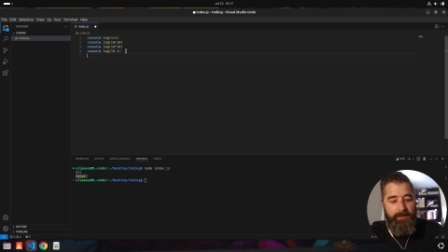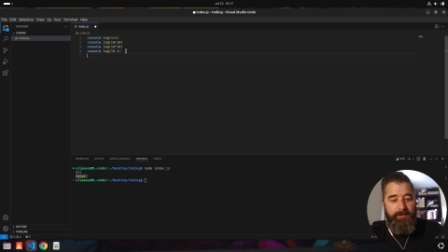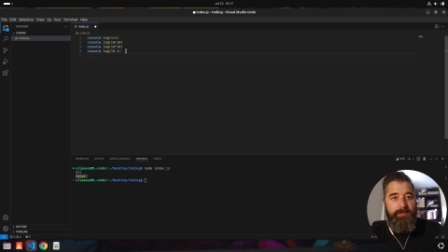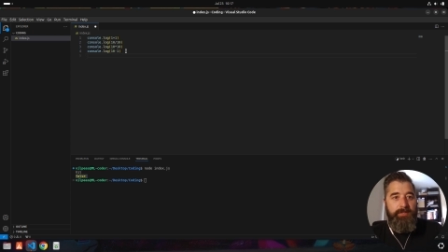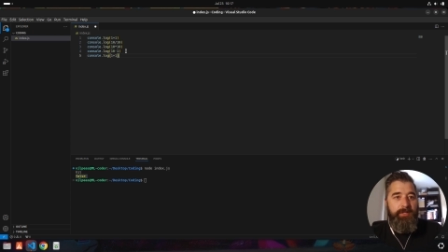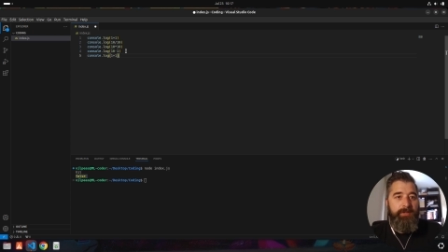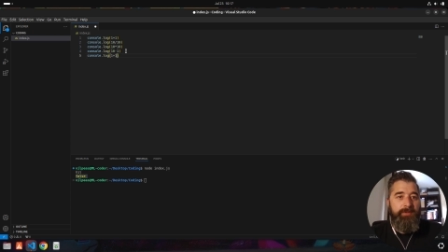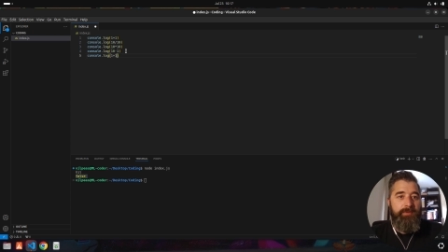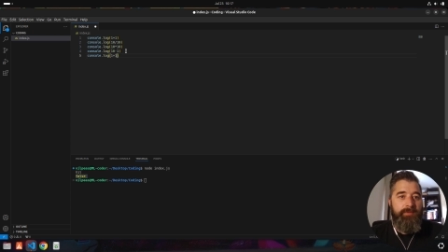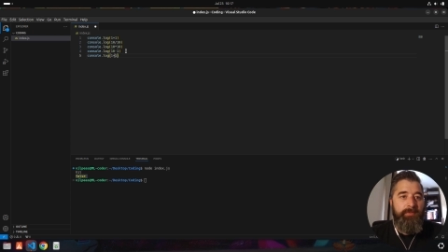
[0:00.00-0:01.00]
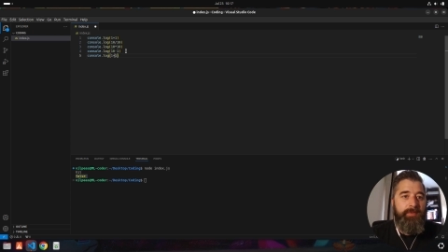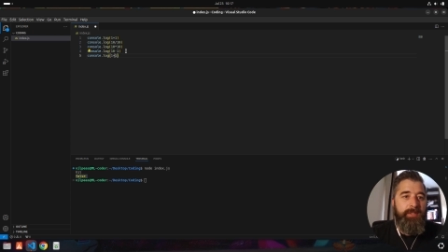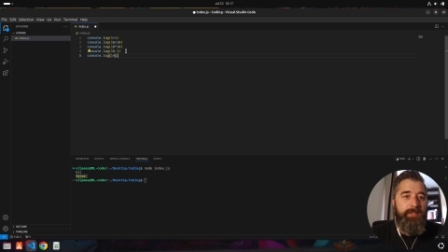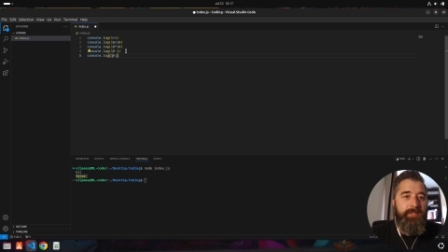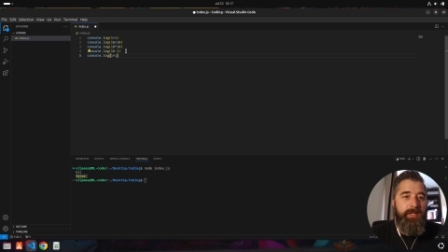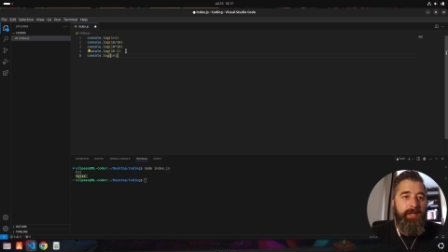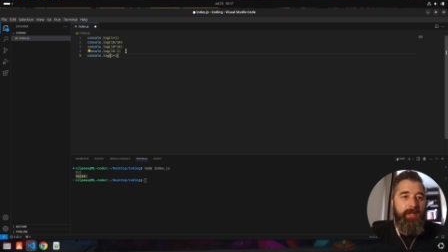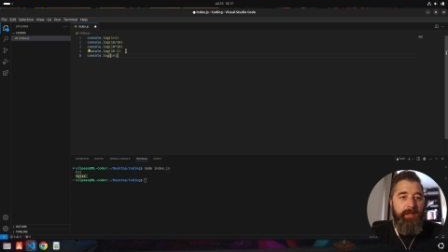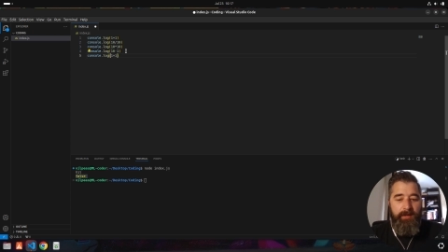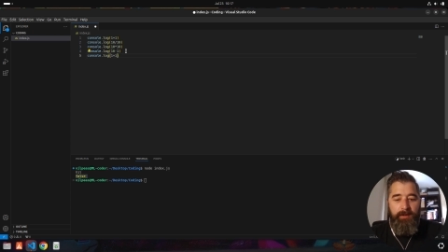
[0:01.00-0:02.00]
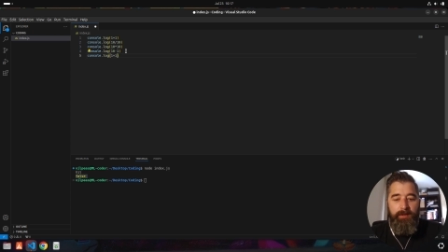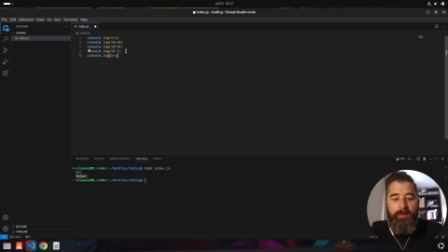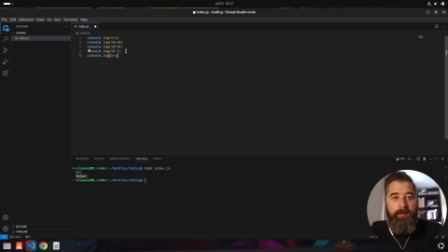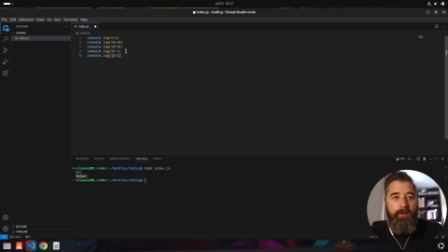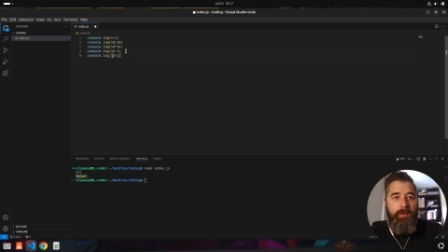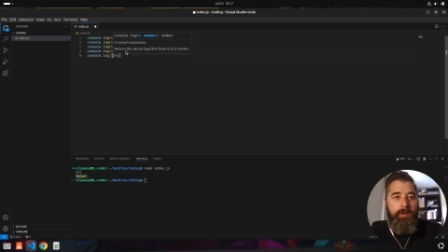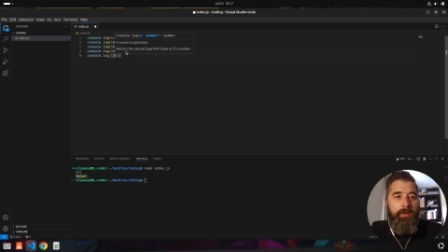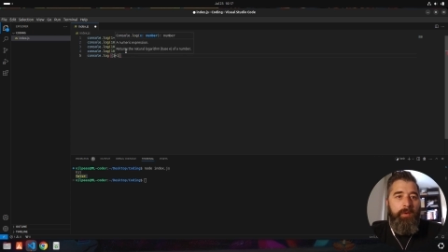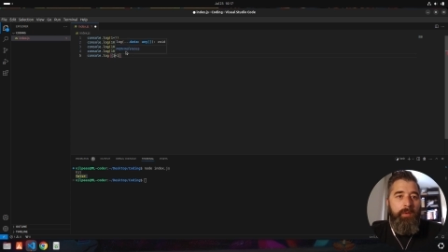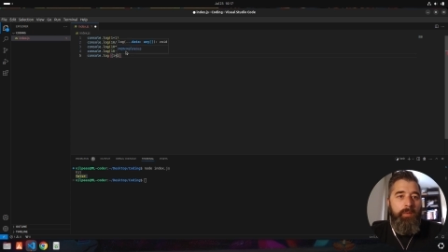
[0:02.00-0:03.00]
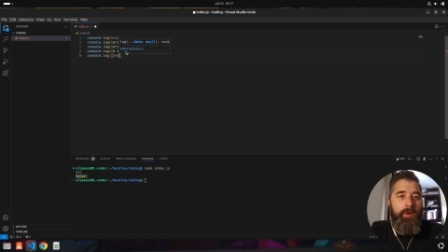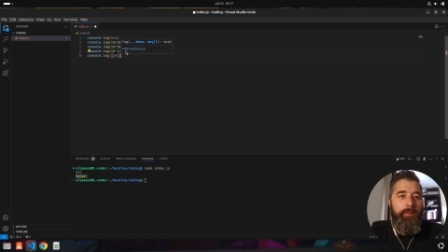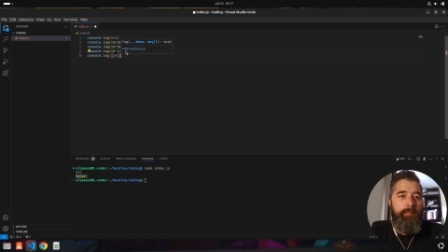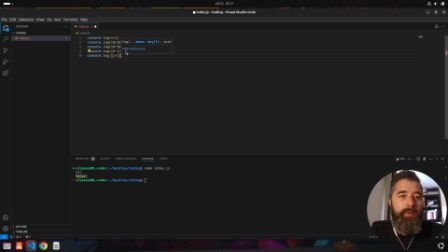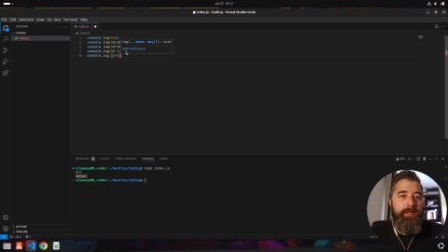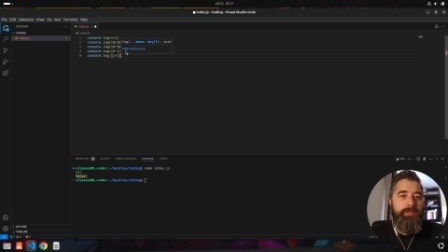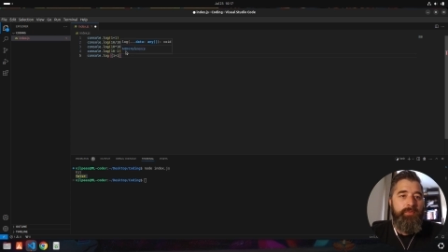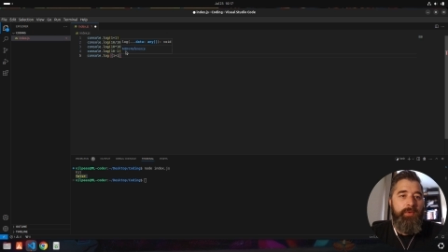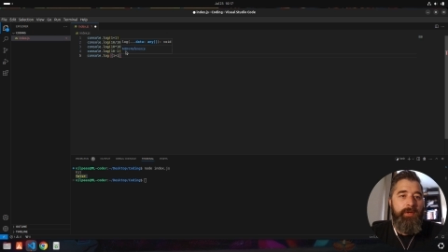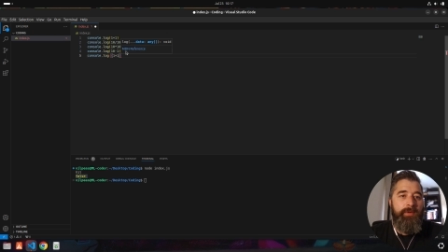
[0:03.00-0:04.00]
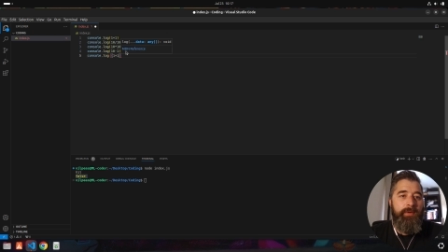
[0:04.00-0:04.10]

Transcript: So we could say 1 plus 1